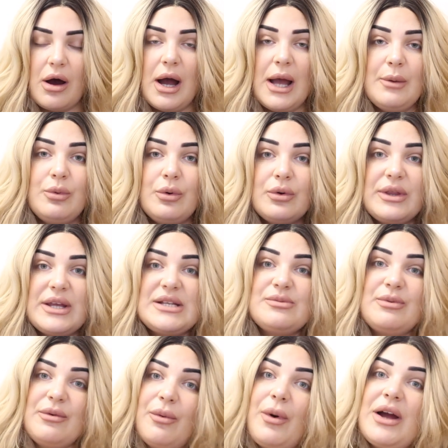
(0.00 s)
I wore this
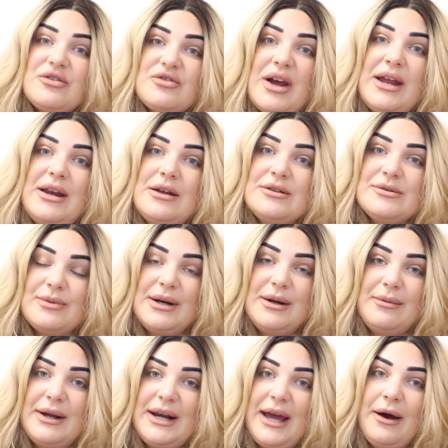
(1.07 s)
with white trainers when
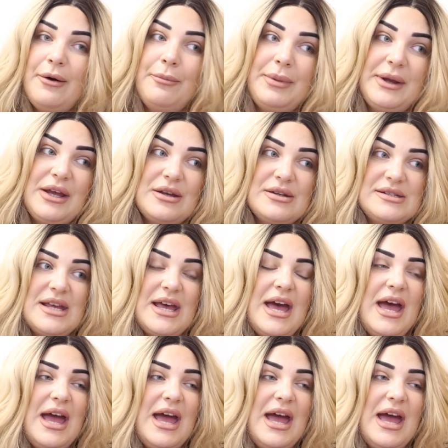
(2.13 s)
I went out because